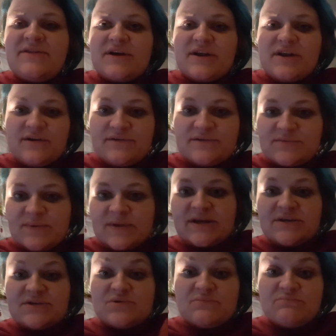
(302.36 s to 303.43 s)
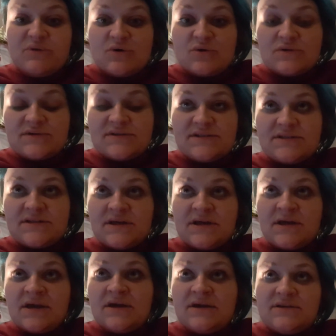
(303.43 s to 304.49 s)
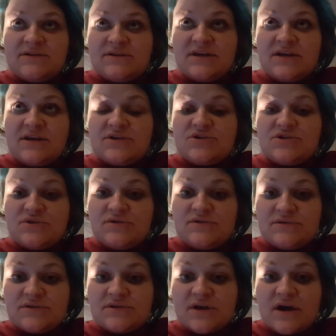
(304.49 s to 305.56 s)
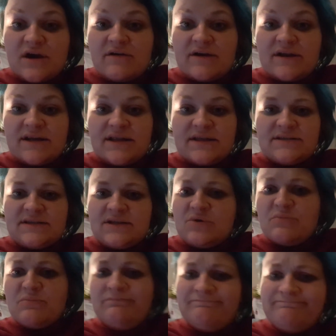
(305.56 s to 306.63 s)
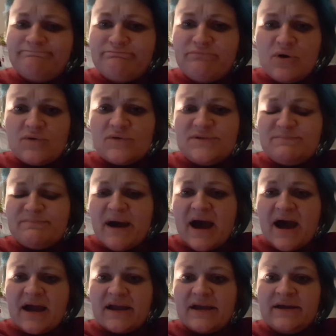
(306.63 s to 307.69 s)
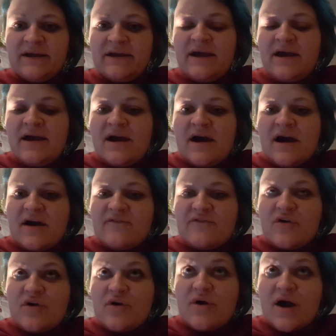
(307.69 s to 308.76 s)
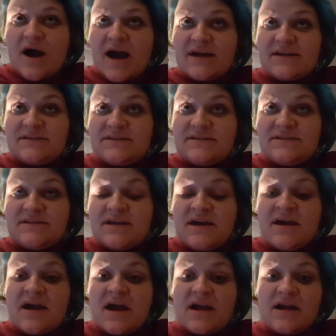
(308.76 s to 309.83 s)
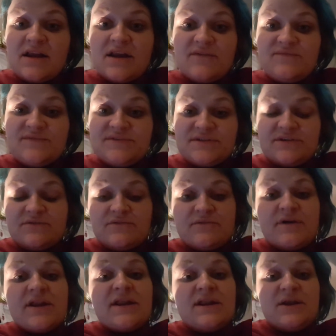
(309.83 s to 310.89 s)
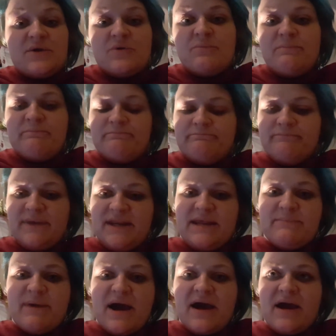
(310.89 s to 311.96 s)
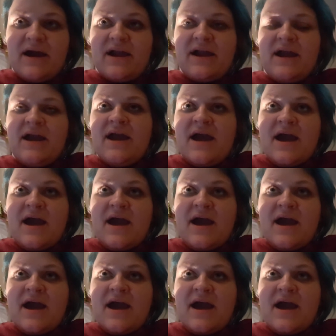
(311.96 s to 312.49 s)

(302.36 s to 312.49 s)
the clothes went into a box. The shoes are in this little box bag. I've got hats and gloves that are in a little mini bag,